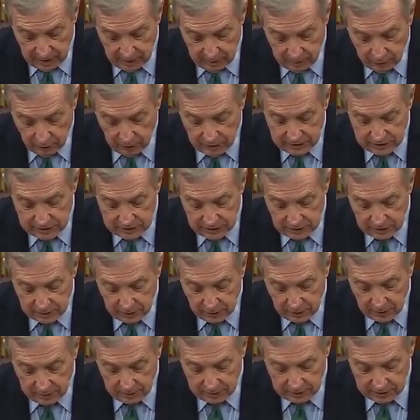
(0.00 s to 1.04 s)
pressed the
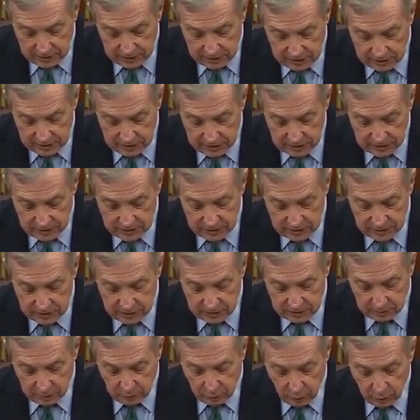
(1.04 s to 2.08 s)
Department of Justice to
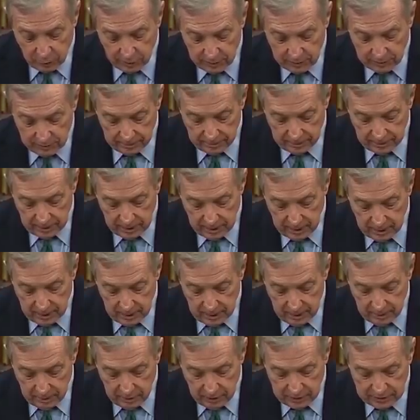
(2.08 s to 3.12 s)
support
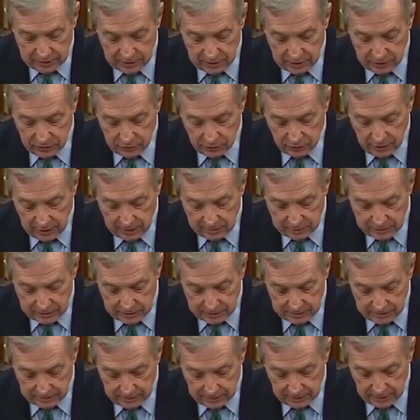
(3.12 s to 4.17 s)
President Trump's
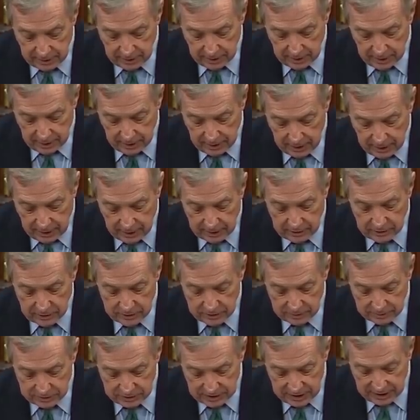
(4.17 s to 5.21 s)

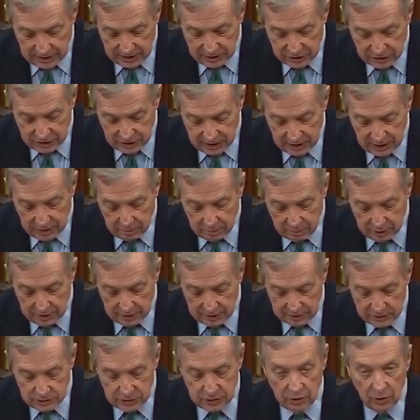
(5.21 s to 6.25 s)
unsubstantiated
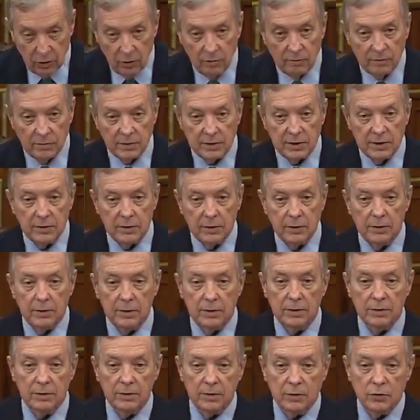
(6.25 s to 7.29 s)
bids to
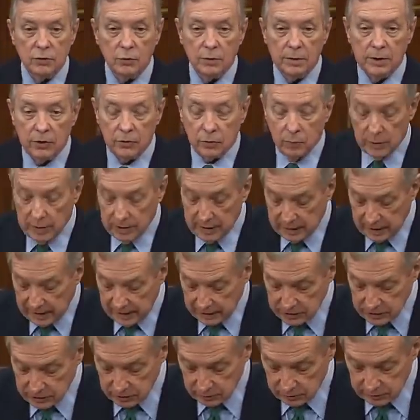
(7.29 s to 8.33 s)
overturn the 2020
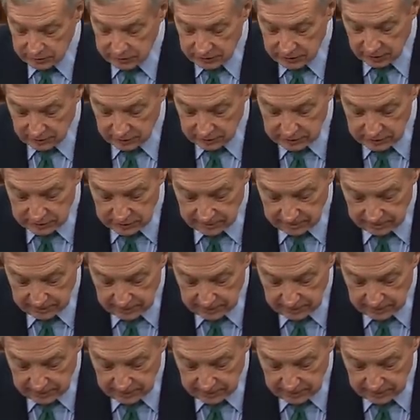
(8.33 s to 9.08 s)
election results,